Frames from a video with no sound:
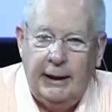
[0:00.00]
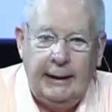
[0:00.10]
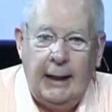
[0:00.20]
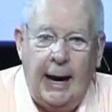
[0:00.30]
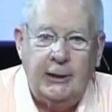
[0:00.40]

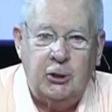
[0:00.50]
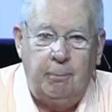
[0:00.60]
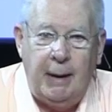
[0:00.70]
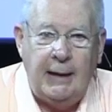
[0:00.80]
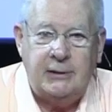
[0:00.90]
Elijah
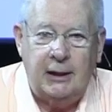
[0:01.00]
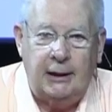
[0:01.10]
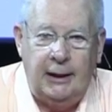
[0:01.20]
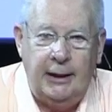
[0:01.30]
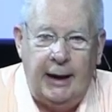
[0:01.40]

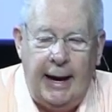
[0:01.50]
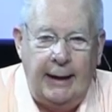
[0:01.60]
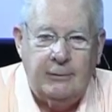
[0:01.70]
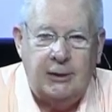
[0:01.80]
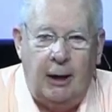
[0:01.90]
basically
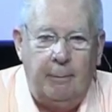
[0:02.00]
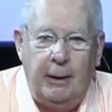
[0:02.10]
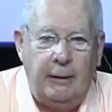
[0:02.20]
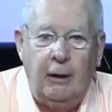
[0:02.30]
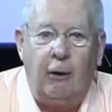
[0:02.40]
ends
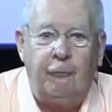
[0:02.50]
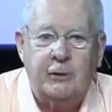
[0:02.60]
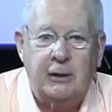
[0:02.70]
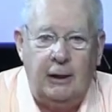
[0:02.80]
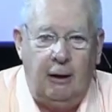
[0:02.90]
up enough
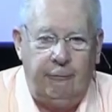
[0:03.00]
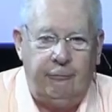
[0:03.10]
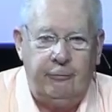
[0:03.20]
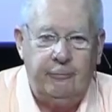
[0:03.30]
is enough.